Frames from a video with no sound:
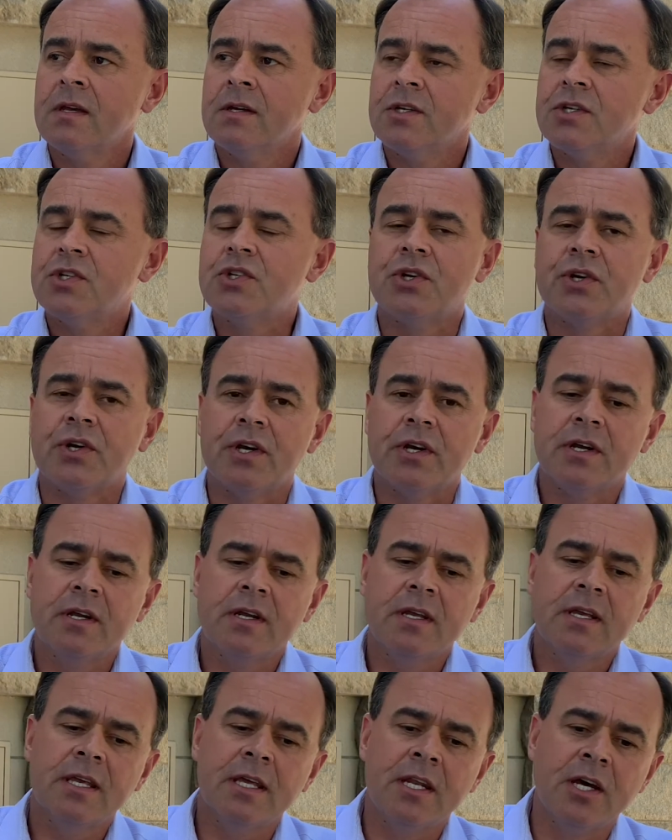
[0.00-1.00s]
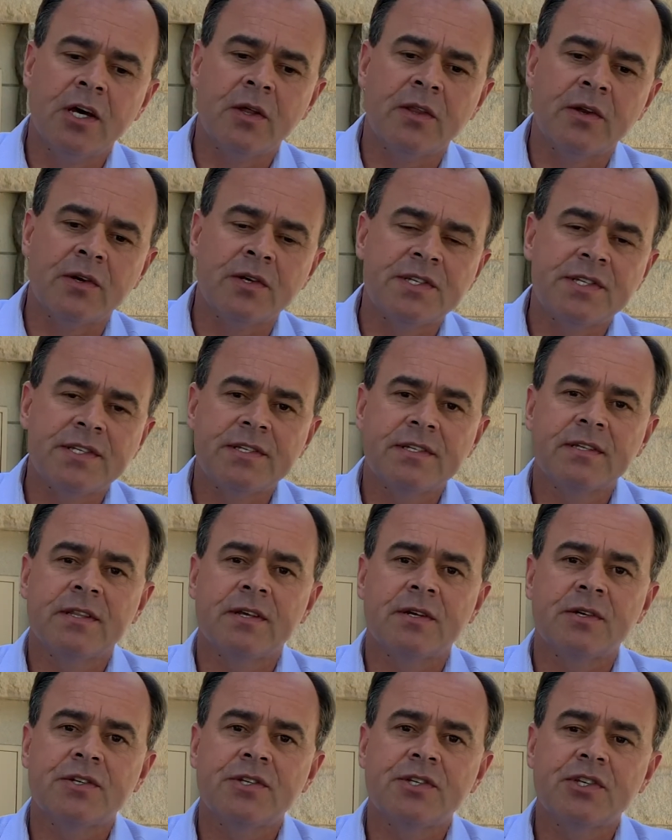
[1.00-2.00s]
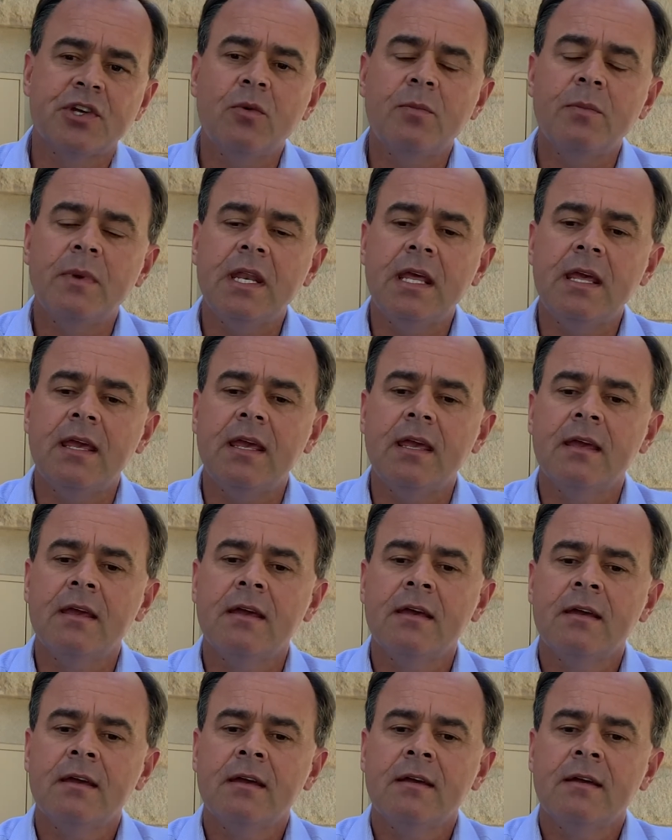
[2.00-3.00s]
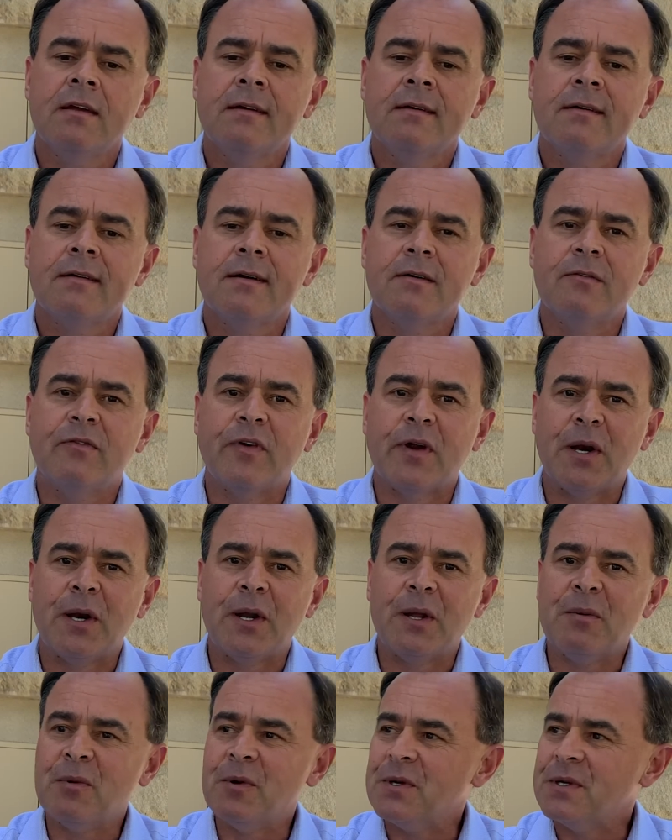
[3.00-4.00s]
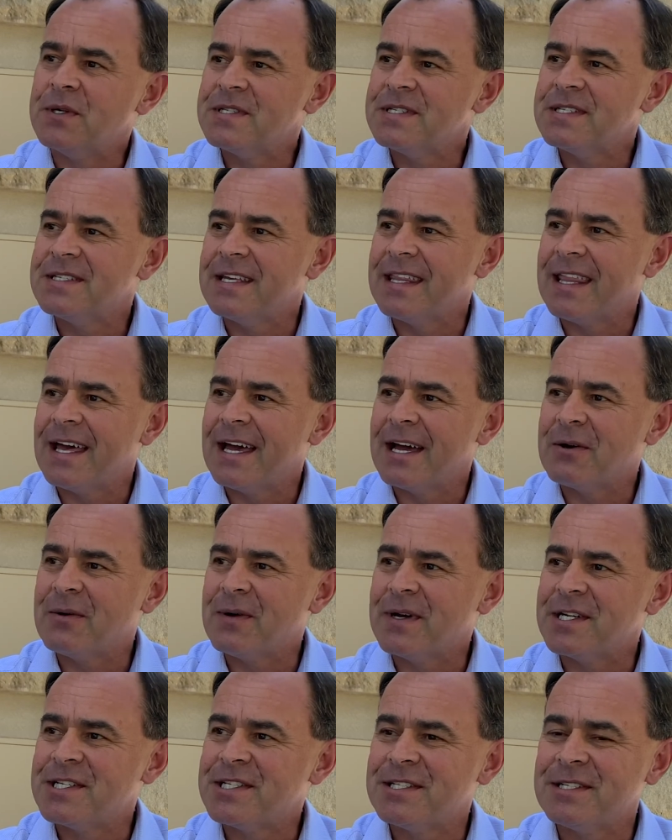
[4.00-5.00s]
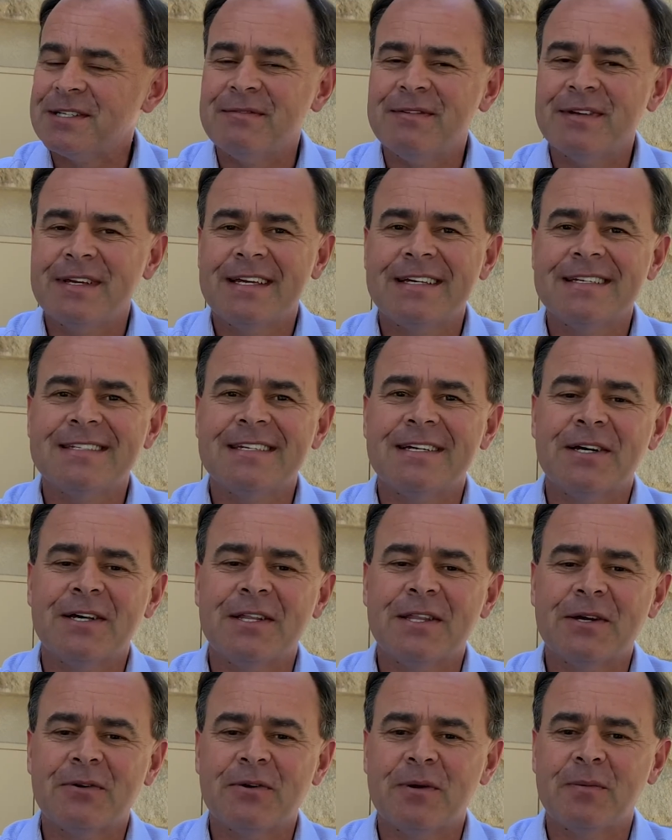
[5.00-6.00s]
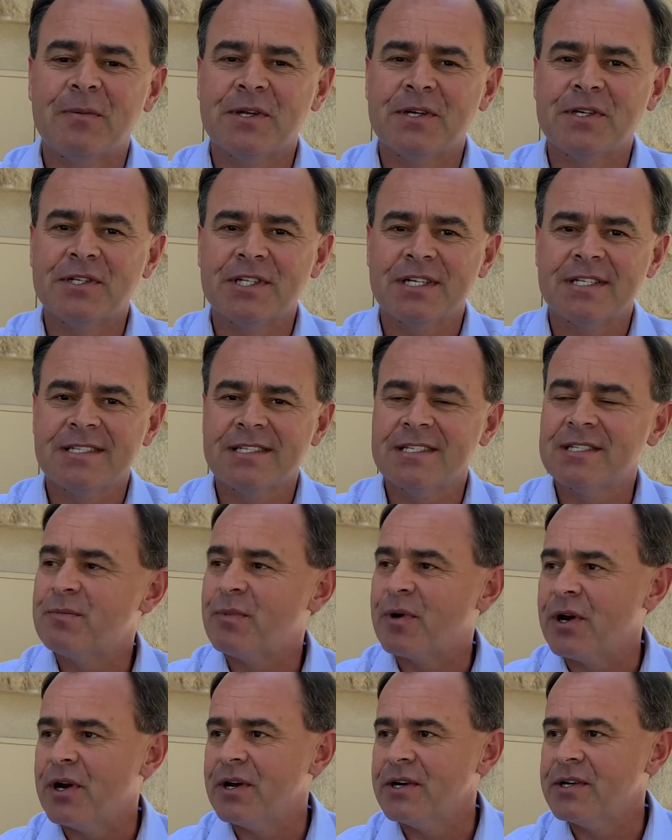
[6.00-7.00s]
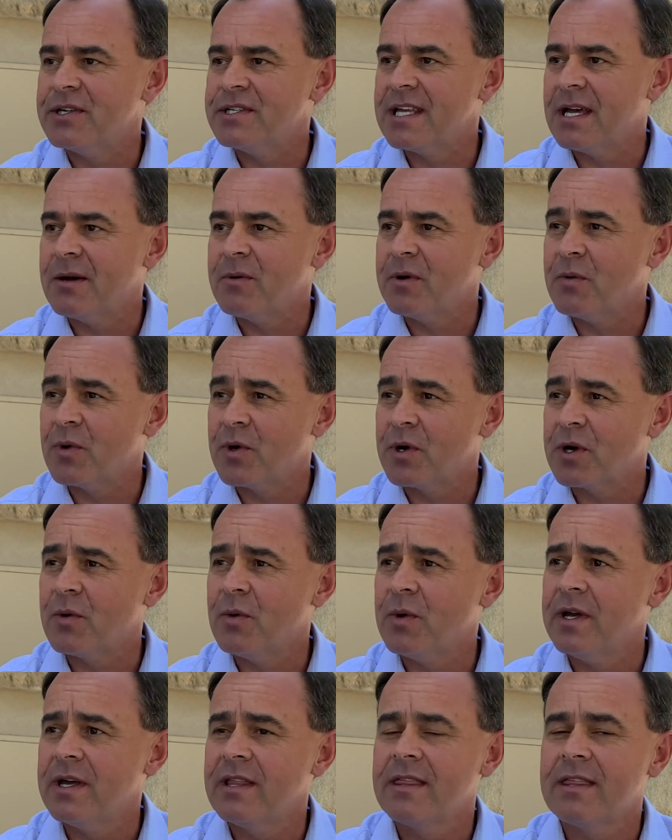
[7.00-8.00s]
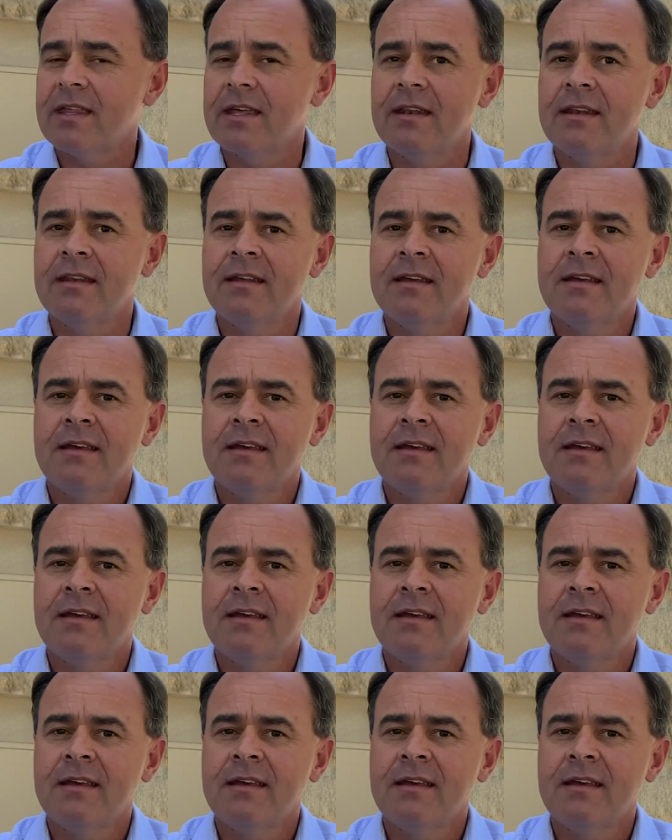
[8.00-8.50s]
Sure. You know, there's so many variables to that question because of all the criminal justice partners that we work with and,